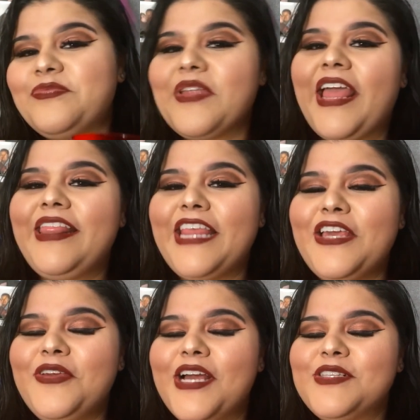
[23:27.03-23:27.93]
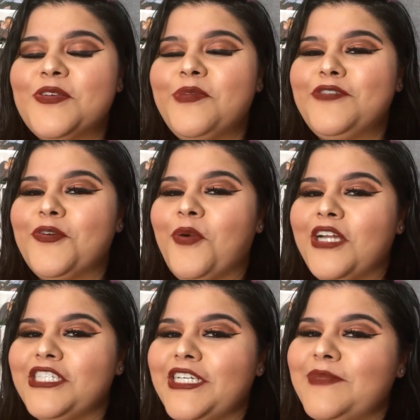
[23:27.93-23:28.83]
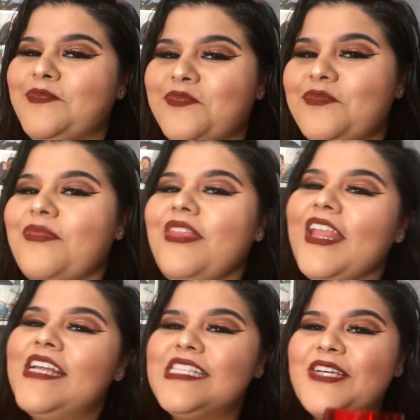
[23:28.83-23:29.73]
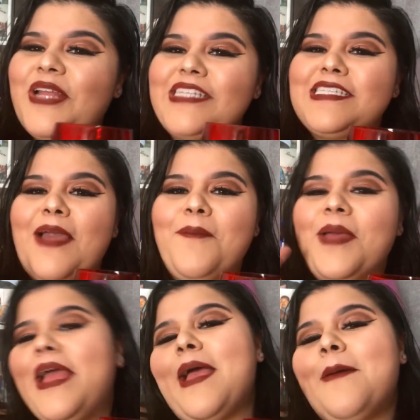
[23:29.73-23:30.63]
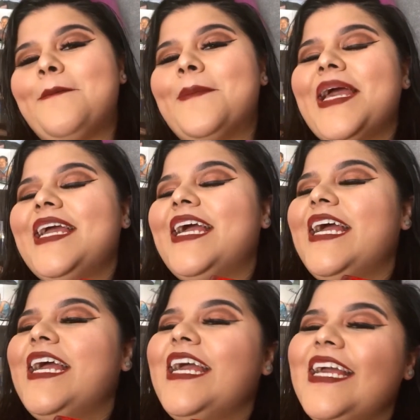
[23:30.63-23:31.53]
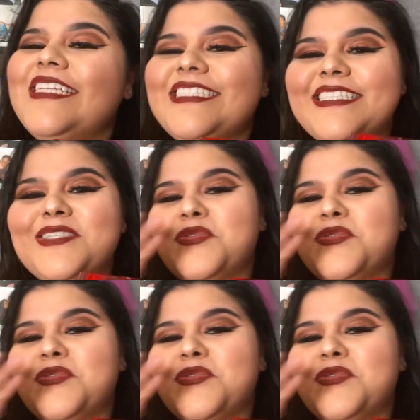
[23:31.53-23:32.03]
And thank you guys so much for watching. Until next time. Bye, guys.